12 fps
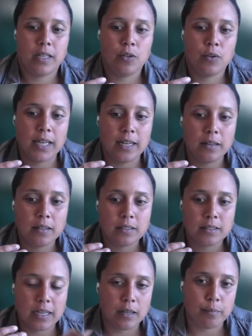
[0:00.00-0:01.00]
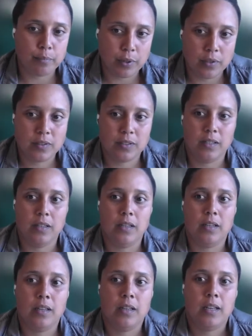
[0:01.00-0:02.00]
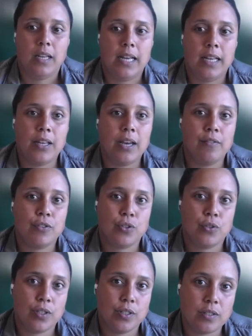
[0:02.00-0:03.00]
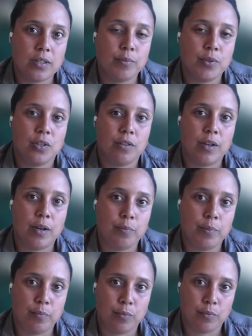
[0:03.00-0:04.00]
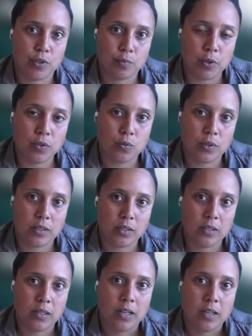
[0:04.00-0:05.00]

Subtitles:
you can design a policy and you have a certain assumption of how people respond to it.